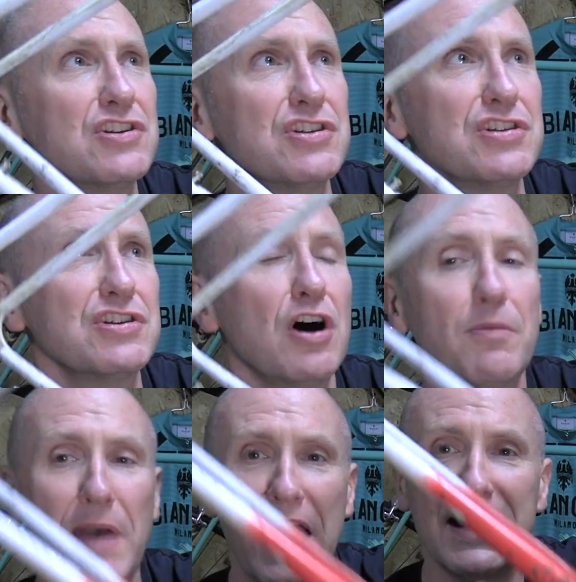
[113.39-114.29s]
to
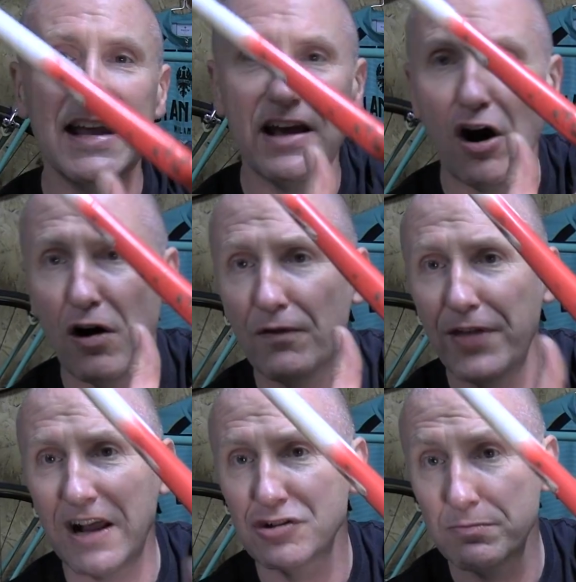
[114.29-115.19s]
stop any of
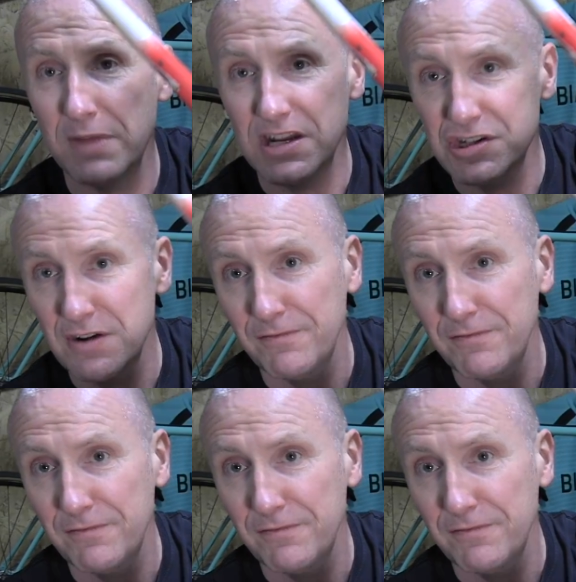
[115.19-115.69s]
the actual mixture